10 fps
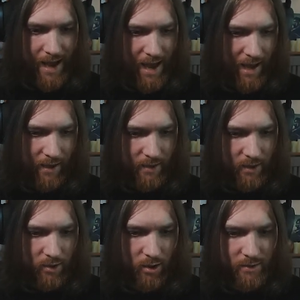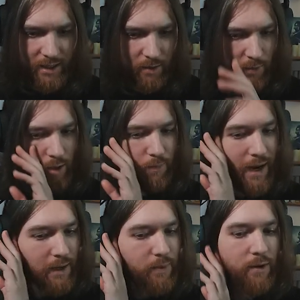Ah, you can't take your money
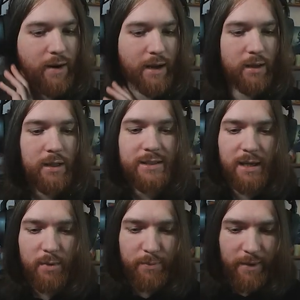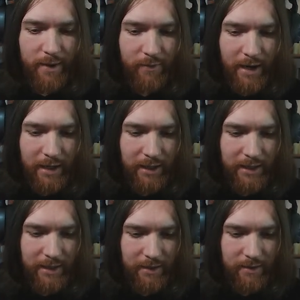back by right... You can take your money back by
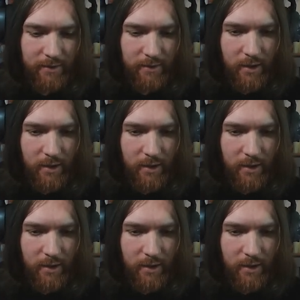right-clicking.